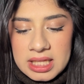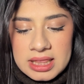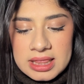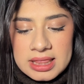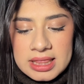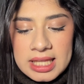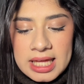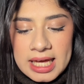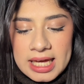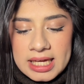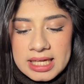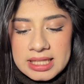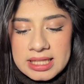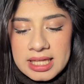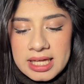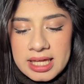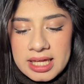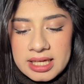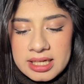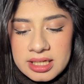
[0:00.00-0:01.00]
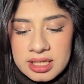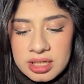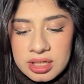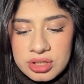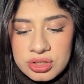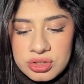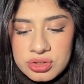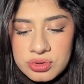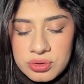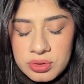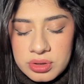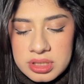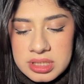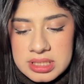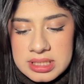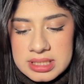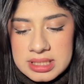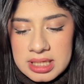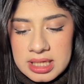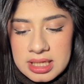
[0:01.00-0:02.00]
Lilac
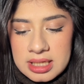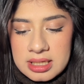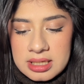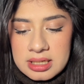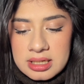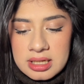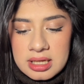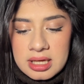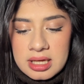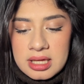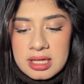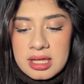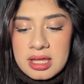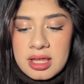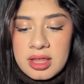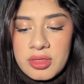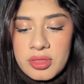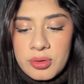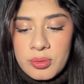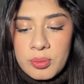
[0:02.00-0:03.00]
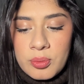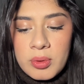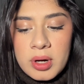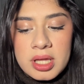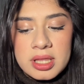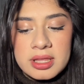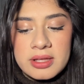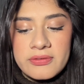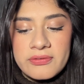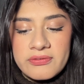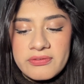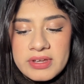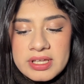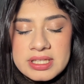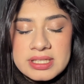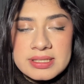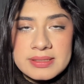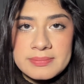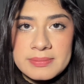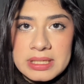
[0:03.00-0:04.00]
short skin, the one that
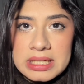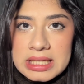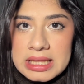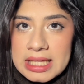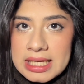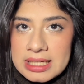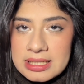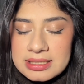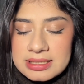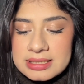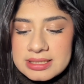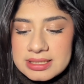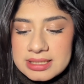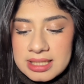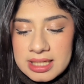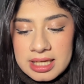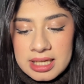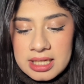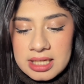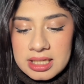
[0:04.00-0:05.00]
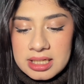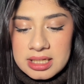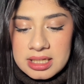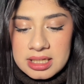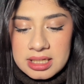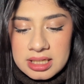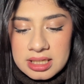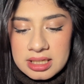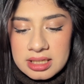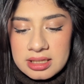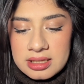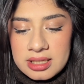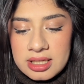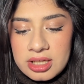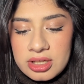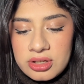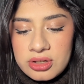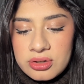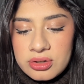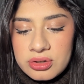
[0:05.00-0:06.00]
fits me like skin. The
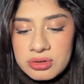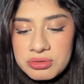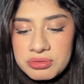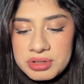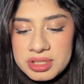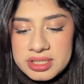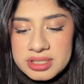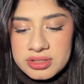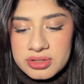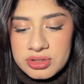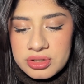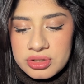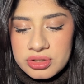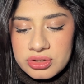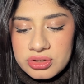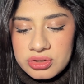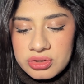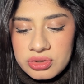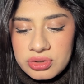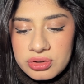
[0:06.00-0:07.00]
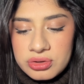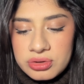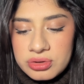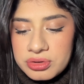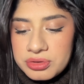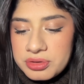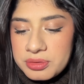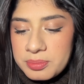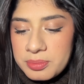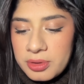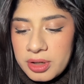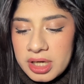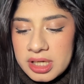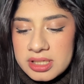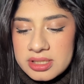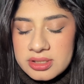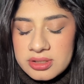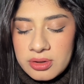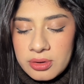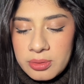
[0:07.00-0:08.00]
ear research, you know the
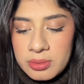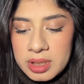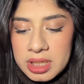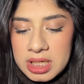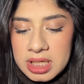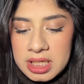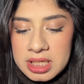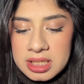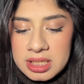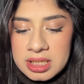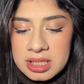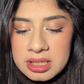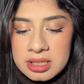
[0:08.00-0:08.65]
price going in.